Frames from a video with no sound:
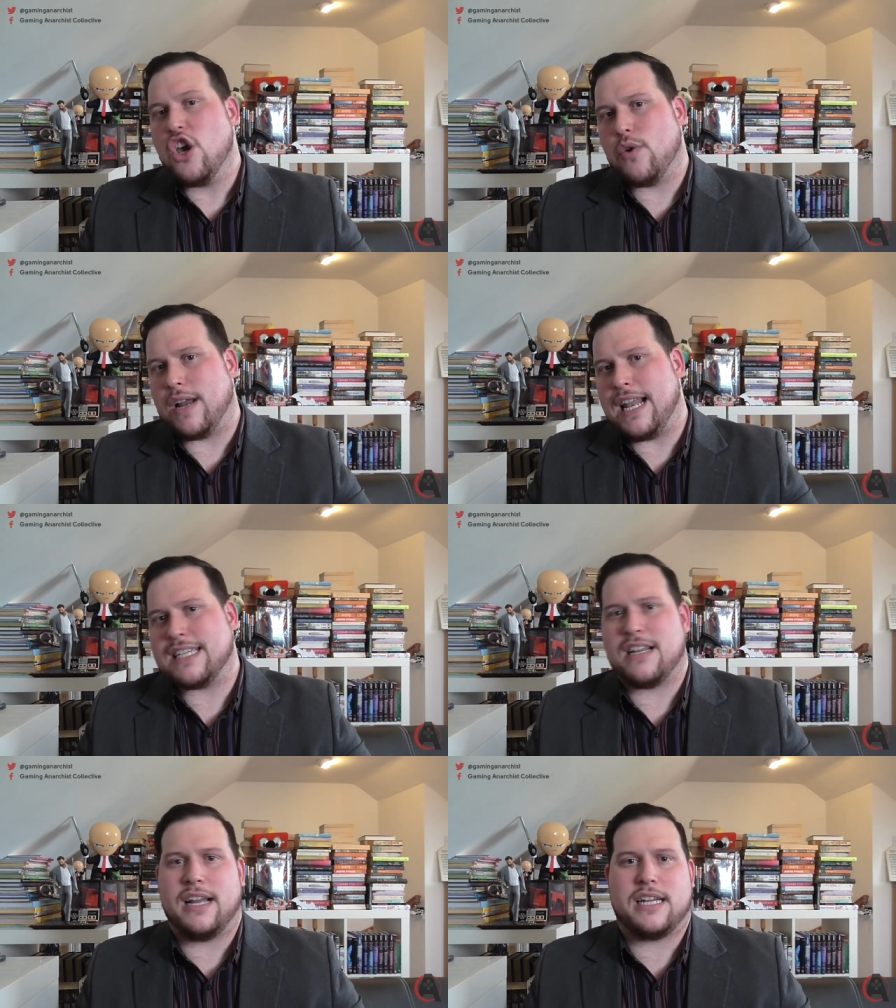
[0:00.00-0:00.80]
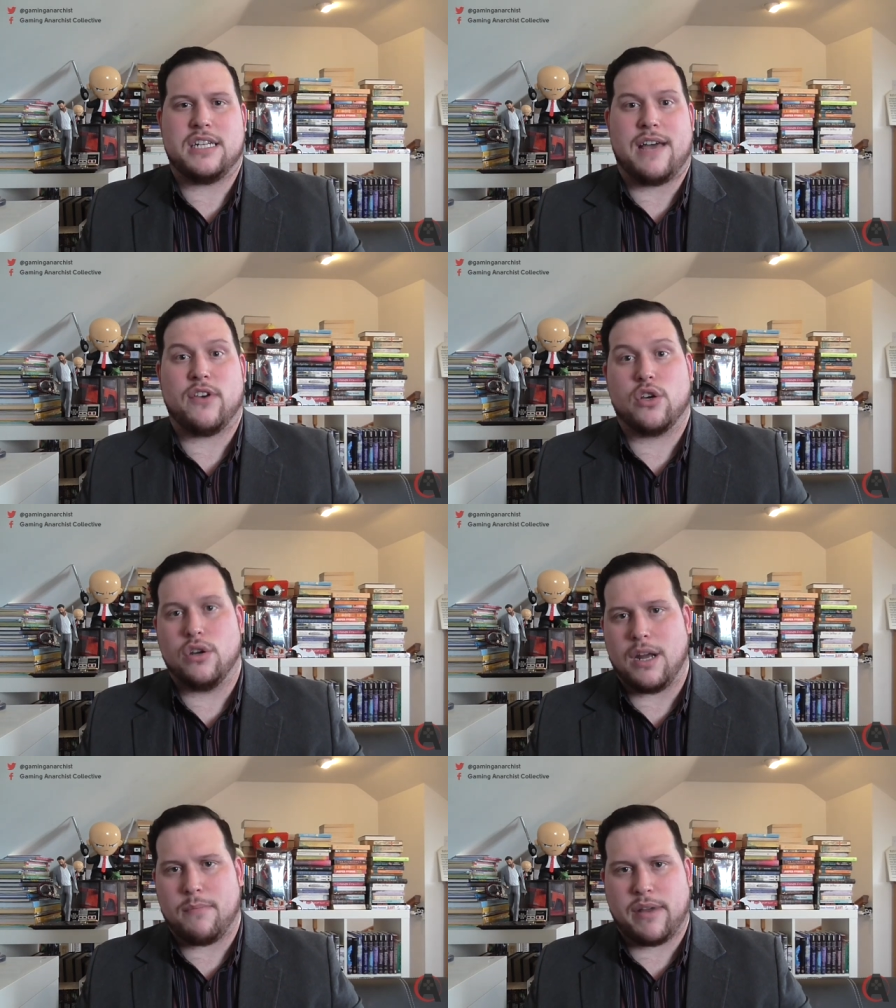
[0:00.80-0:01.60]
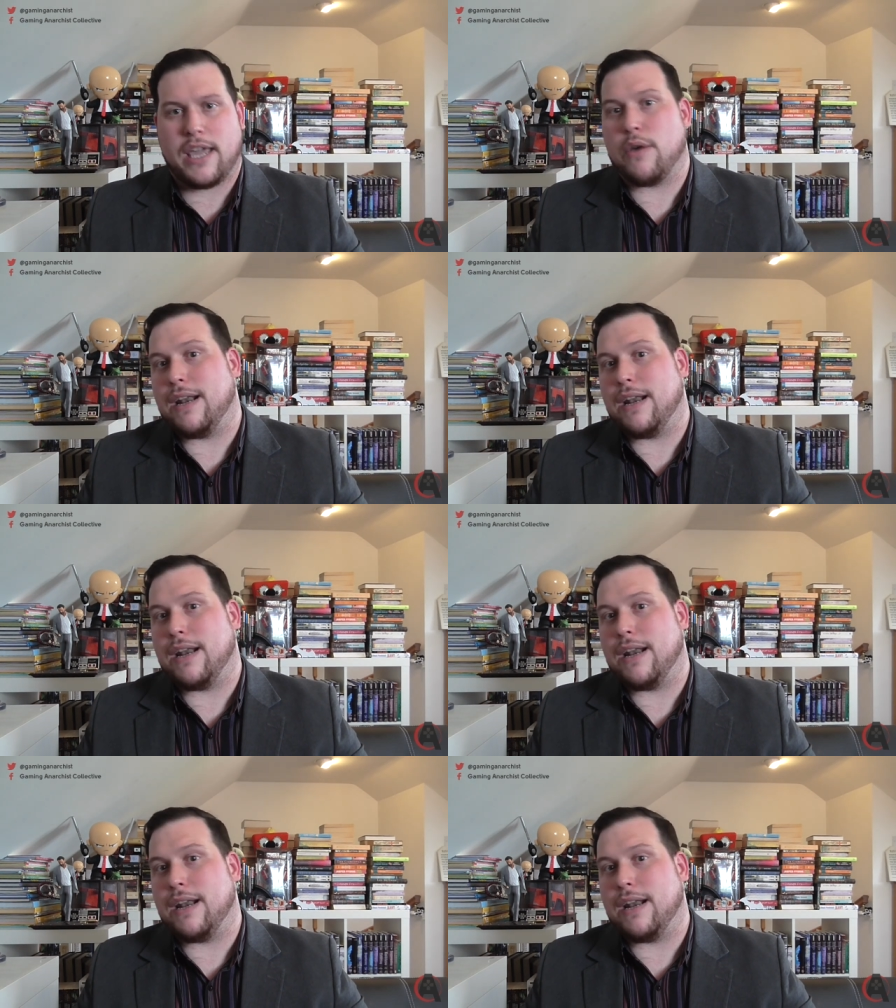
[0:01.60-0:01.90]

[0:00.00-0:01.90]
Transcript: you are less likely to have a good upbringing,